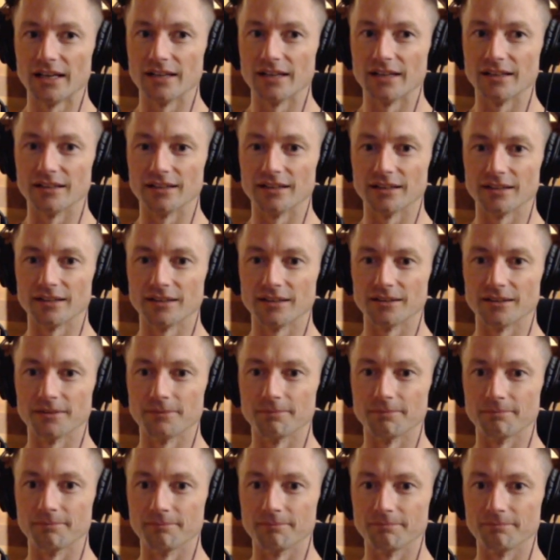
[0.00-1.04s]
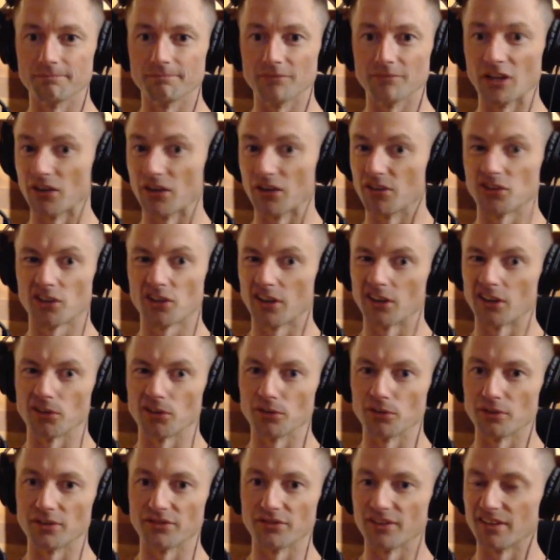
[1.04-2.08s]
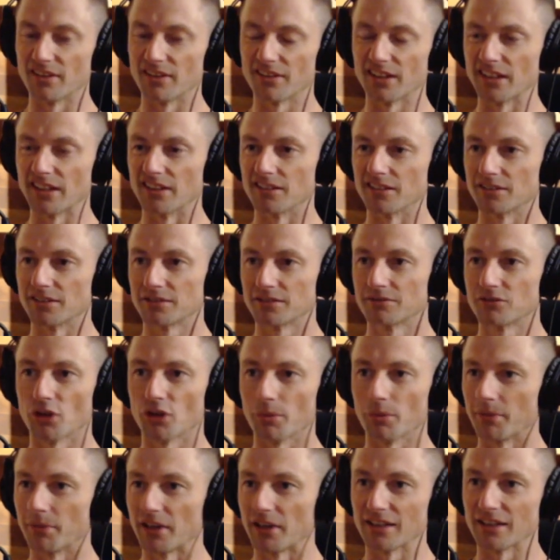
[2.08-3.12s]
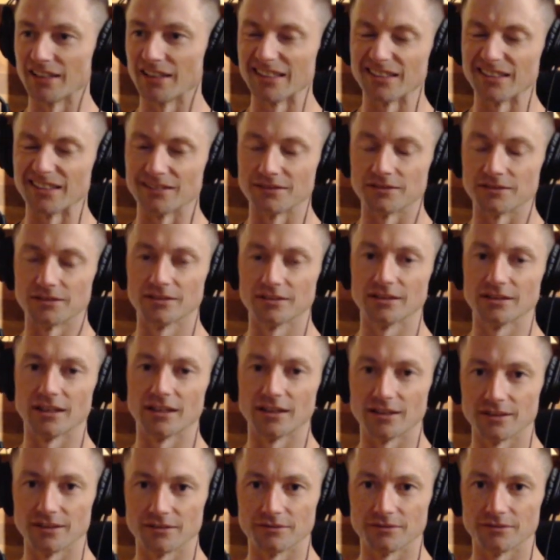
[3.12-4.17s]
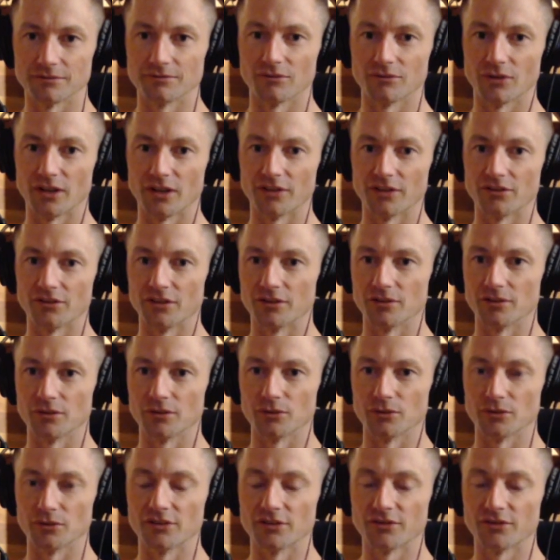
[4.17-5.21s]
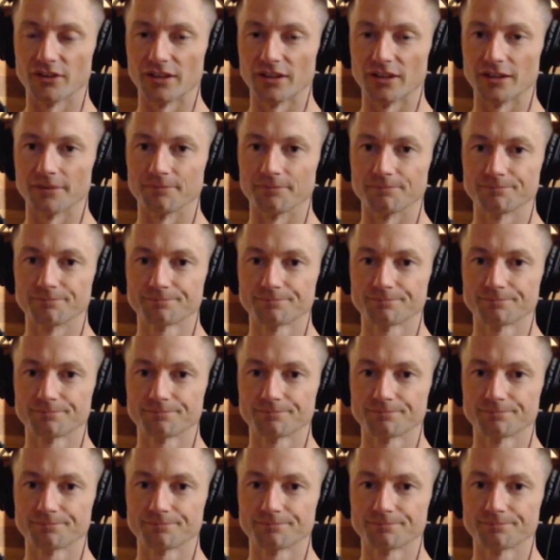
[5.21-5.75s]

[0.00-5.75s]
And, I tried all different things topically and whatever, and all different